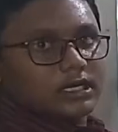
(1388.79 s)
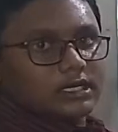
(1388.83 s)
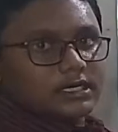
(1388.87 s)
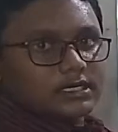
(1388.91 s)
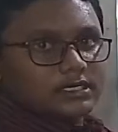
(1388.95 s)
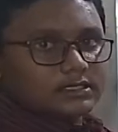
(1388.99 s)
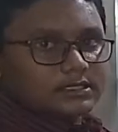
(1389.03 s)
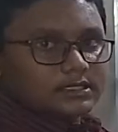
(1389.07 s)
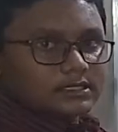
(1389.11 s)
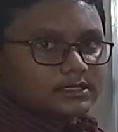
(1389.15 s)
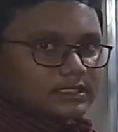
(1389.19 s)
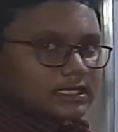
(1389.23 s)

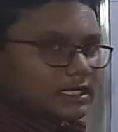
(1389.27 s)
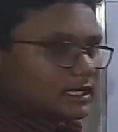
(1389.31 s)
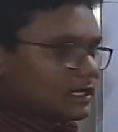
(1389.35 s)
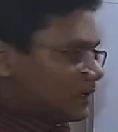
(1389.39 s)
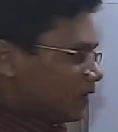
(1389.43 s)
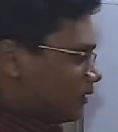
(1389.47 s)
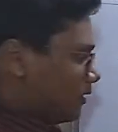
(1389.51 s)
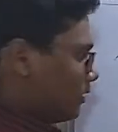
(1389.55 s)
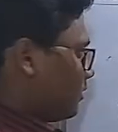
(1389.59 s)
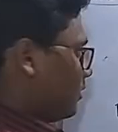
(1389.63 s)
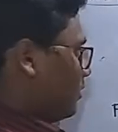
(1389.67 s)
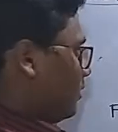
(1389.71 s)
Is this
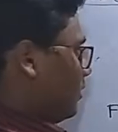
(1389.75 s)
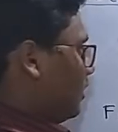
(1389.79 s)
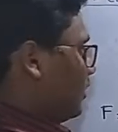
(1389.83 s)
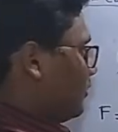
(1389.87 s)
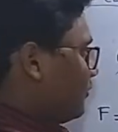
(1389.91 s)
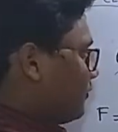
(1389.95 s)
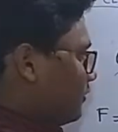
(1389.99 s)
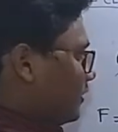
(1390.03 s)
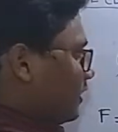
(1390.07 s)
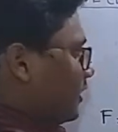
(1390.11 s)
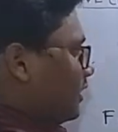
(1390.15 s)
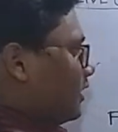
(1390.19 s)
clear?
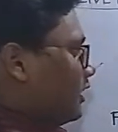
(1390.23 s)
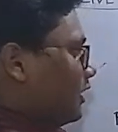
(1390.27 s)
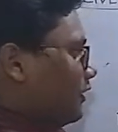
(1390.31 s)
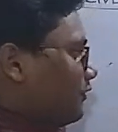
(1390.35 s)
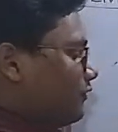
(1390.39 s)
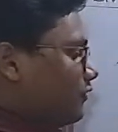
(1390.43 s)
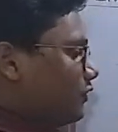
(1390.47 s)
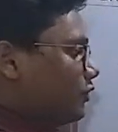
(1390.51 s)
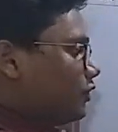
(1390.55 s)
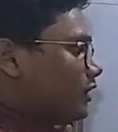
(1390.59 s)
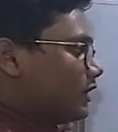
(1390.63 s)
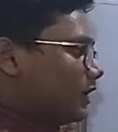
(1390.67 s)

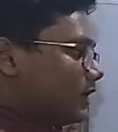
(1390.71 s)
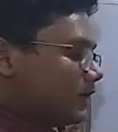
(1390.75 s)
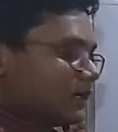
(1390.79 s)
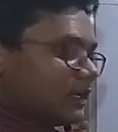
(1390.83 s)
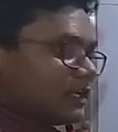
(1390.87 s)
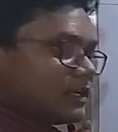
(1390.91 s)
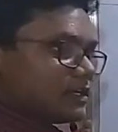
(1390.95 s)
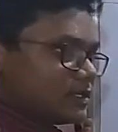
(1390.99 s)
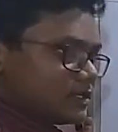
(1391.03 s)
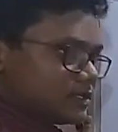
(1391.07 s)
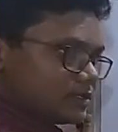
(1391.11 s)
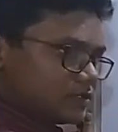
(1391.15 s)
If you didn't
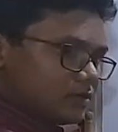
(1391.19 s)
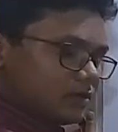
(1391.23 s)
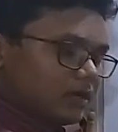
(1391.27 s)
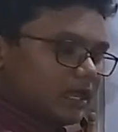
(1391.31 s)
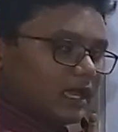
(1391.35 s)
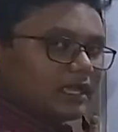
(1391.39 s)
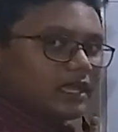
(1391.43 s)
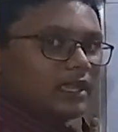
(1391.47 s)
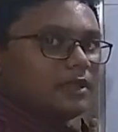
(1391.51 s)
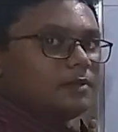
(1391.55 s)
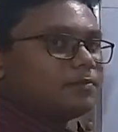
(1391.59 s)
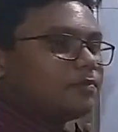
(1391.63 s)
understood,
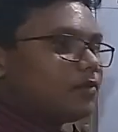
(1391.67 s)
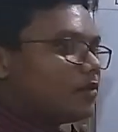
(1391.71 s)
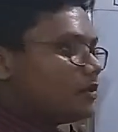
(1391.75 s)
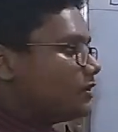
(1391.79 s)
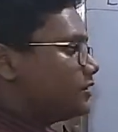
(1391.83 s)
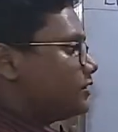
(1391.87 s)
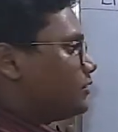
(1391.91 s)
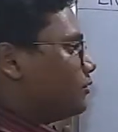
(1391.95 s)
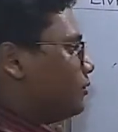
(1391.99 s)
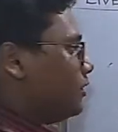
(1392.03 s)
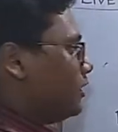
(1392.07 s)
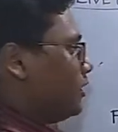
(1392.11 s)
again
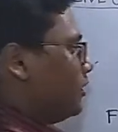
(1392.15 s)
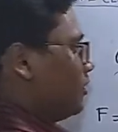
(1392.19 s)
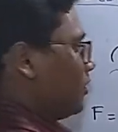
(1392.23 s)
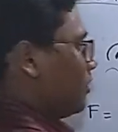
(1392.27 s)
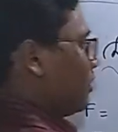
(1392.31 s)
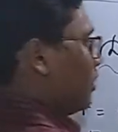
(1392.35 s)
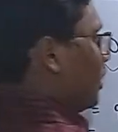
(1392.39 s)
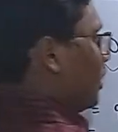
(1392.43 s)
pause the video.